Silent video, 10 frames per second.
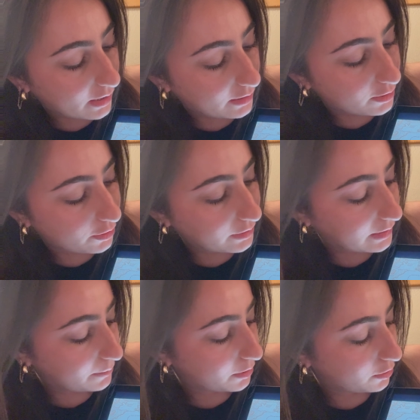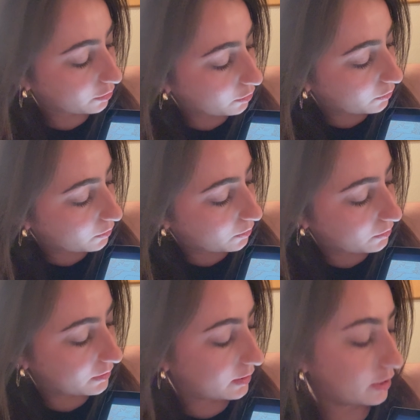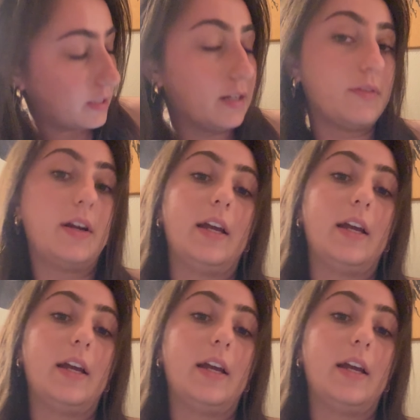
certain types of turtles, just different